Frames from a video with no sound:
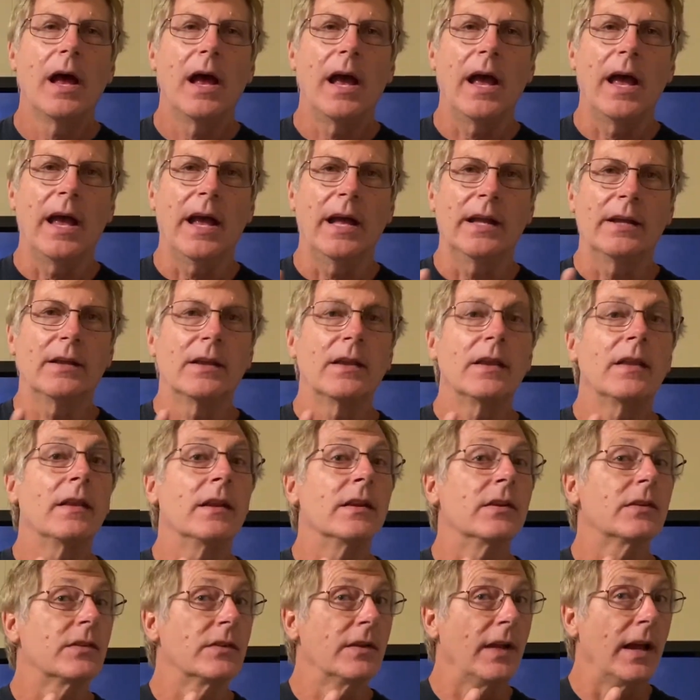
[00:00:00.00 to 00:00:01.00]
and the
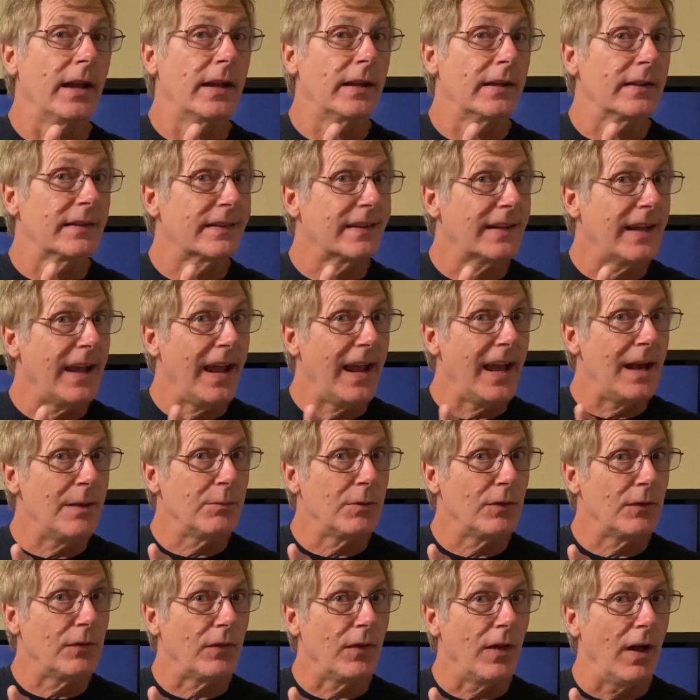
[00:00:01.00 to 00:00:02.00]
snake is
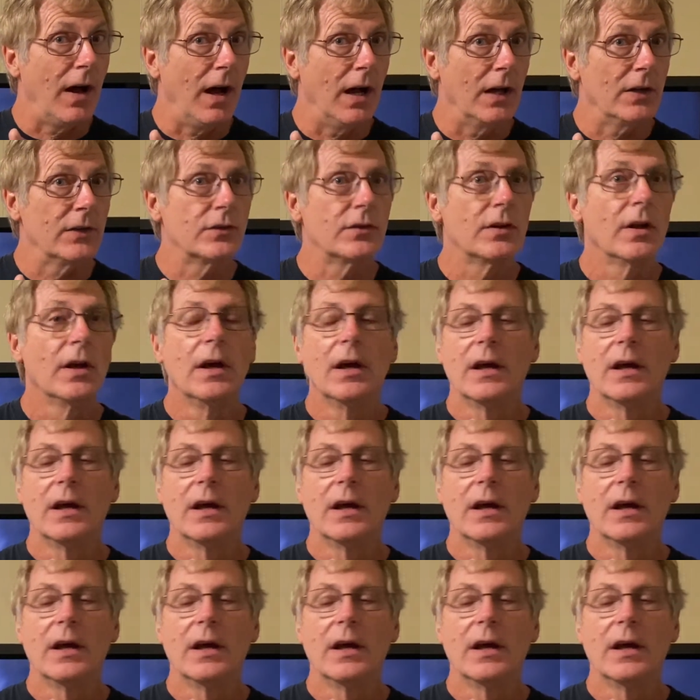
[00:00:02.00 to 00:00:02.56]
camouflaged.